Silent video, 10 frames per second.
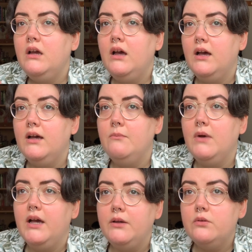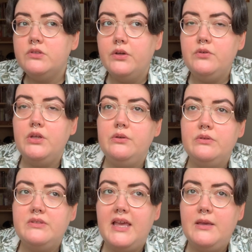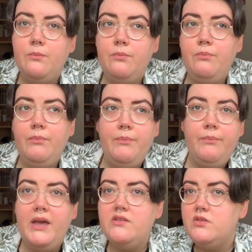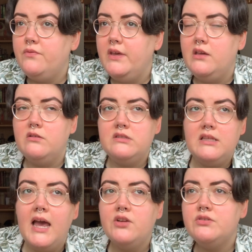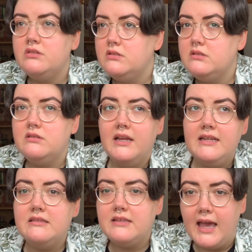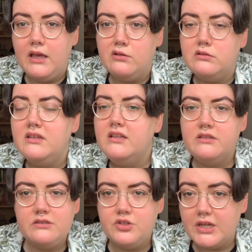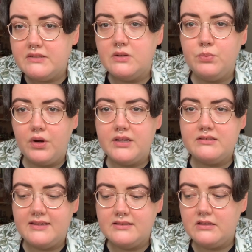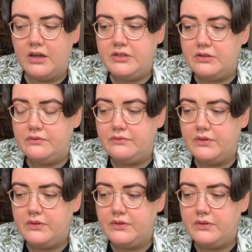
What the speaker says: I also used a pay-as-you-feel / sliding scale suggested prices kind of